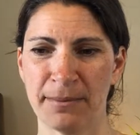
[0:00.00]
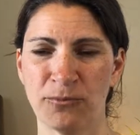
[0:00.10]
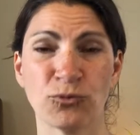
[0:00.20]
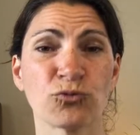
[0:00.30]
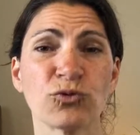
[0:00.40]

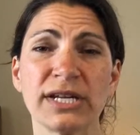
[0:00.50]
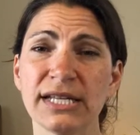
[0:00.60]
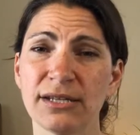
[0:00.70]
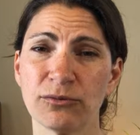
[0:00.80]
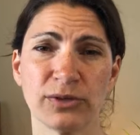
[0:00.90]

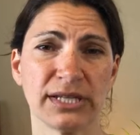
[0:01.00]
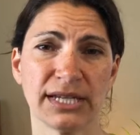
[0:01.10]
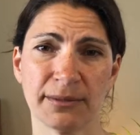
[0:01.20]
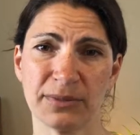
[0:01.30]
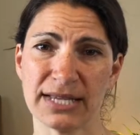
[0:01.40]
really, really
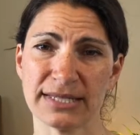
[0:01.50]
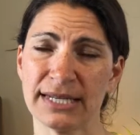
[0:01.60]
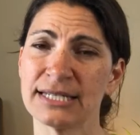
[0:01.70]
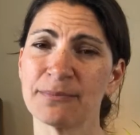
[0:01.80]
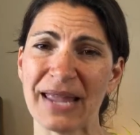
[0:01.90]
unpleasant.
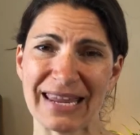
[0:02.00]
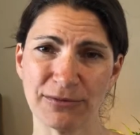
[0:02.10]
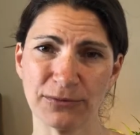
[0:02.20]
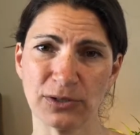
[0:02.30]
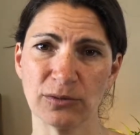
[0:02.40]
It's
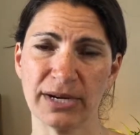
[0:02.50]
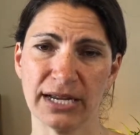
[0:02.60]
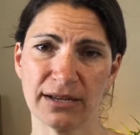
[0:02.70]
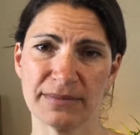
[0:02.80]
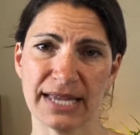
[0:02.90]
painful when
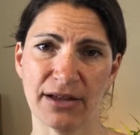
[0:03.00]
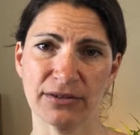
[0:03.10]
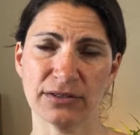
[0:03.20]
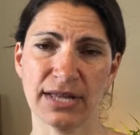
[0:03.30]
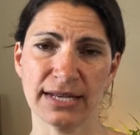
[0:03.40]
it comes out.
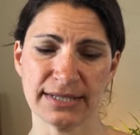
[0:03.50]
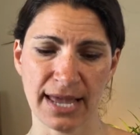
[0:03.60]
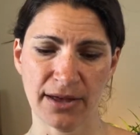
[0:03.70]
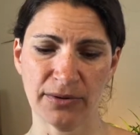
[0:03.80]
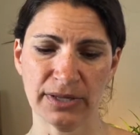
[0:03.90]
So that's
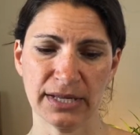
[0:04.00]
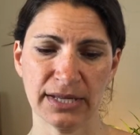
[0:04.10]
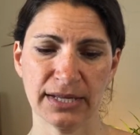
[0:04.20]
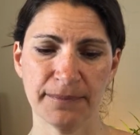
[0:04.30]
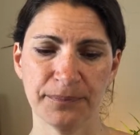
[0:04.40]
how
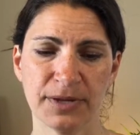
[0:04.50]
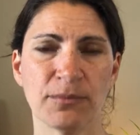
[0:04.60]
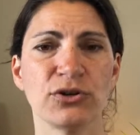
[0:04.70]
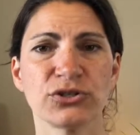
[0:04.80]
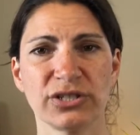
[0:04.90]

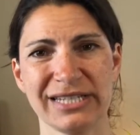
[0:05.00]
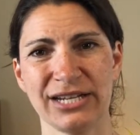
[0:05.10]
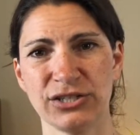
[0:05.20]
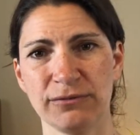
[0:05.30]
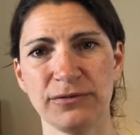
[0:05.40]
emotional
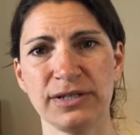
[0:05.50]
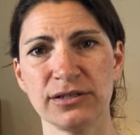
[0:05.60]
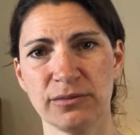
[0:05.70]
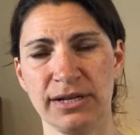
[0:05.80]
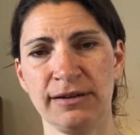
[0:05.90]
tension
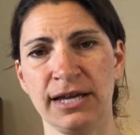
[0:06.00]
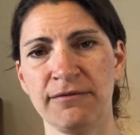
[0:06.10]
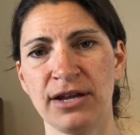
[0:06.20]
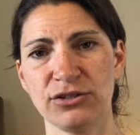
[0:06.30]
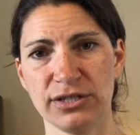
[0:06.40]
feels when it
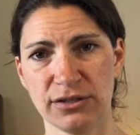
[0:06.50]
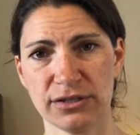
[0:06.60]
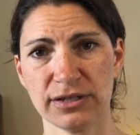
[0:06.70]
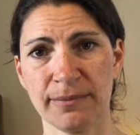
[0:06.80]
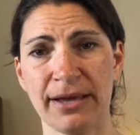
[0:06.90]
eventually
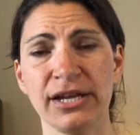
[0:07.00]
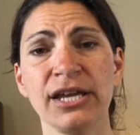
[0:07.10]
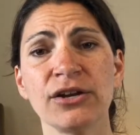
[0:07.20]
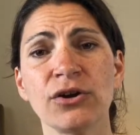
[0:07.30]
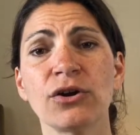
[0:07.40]
starts to come out.
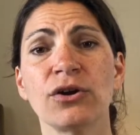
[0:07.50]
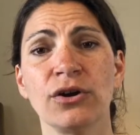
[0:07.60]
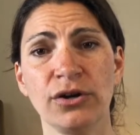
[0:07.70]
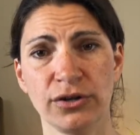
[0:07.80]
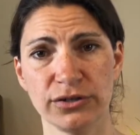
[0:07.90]
It
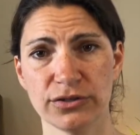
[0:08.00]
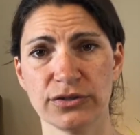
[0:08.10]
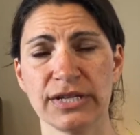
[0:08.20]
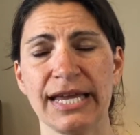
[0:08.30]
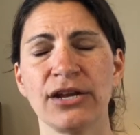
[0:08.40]

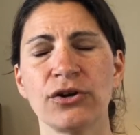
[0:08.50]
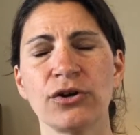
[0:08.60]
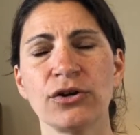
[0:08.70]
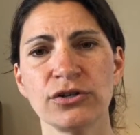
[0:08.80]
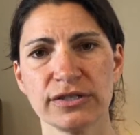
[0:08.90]
hurts. It
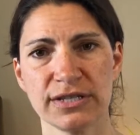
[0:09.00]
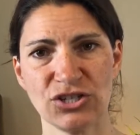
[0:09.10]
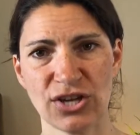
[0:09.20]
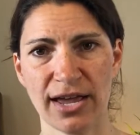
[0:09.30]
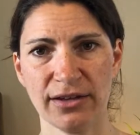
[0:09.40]
hurts the
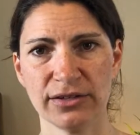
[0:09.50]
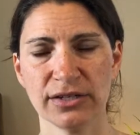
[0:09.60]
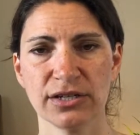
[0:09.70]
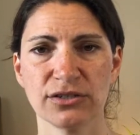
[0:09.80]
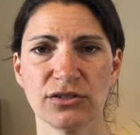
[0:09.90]
child.
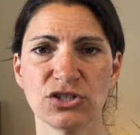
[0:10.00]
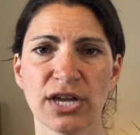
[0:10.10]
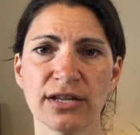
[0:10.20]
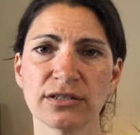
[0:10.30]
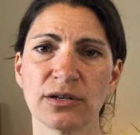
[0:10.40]
So the
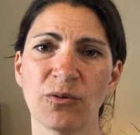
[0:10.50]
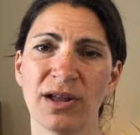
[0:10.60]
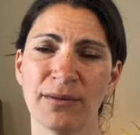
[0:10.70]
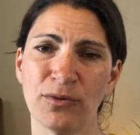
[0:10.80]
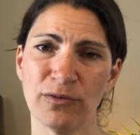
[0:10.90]
child's going to
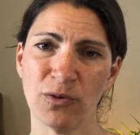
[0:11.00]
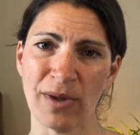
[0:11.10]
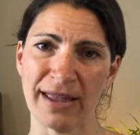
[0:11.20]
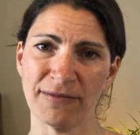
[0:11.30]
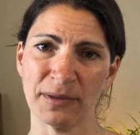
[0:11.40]
want to move
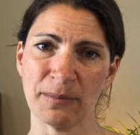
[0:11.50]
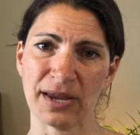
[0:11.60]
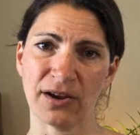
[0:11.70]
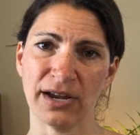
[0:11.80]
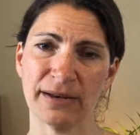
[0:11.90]
away from the
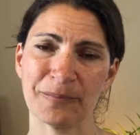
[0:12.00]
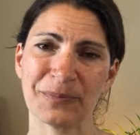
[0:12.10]
parent.